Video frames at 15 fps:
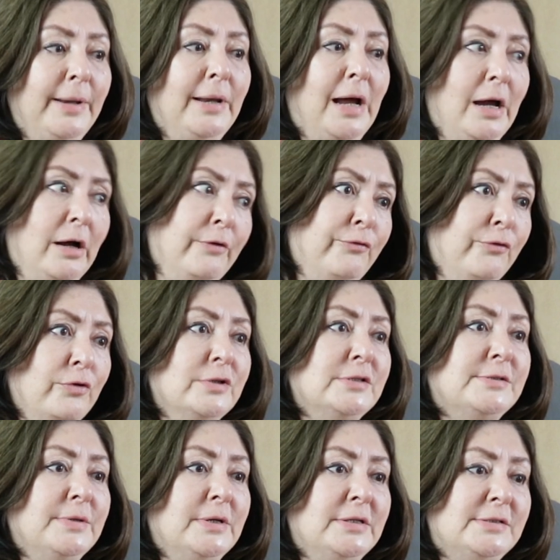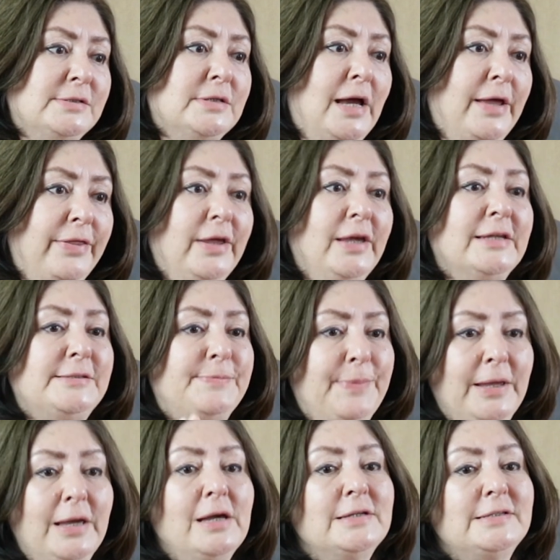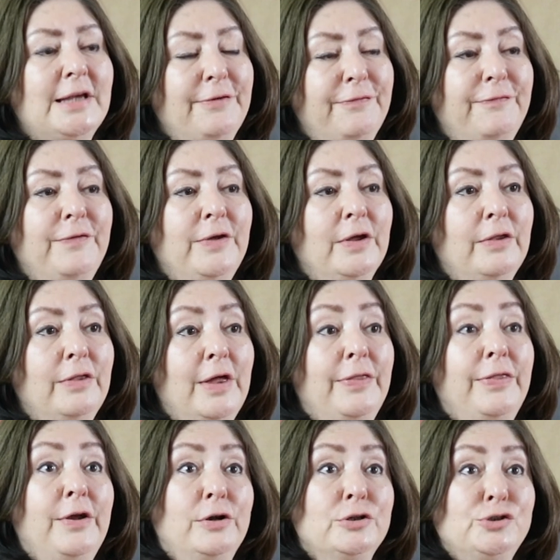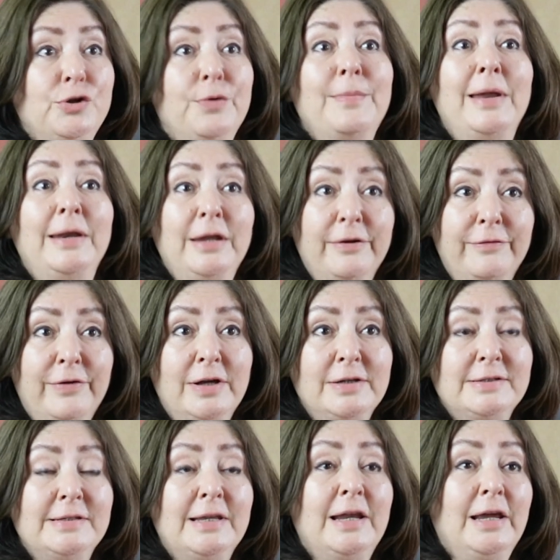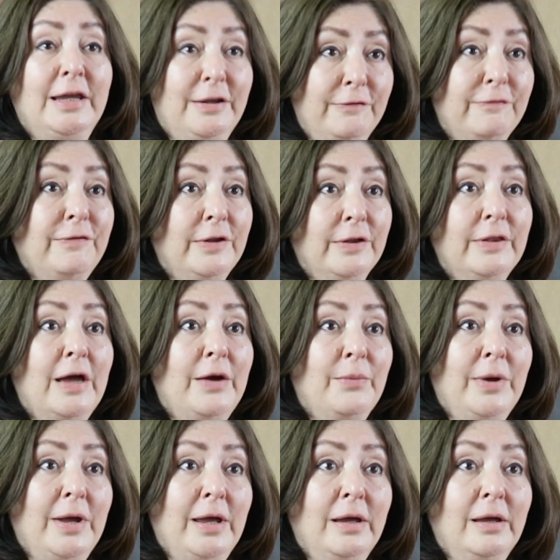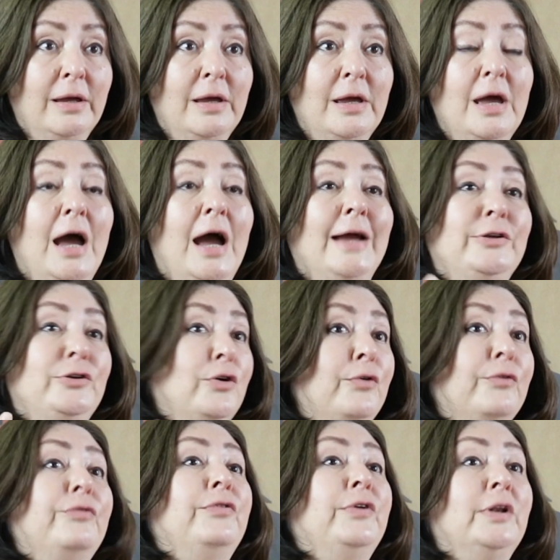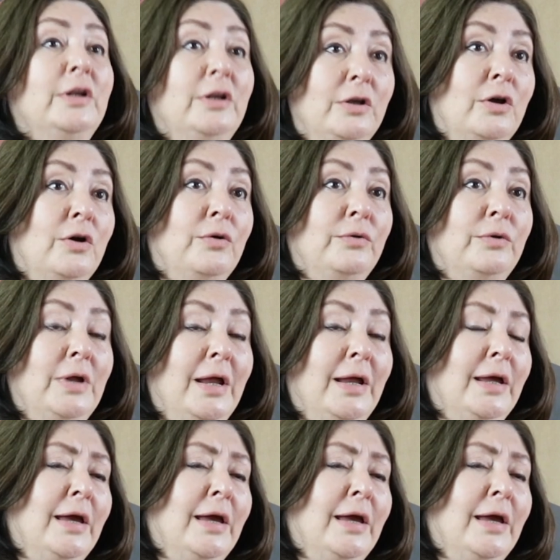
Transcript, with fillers: But uh, of course, it's I think it's because I feel that there are so many of us that I can feel that way. I don't feel alone.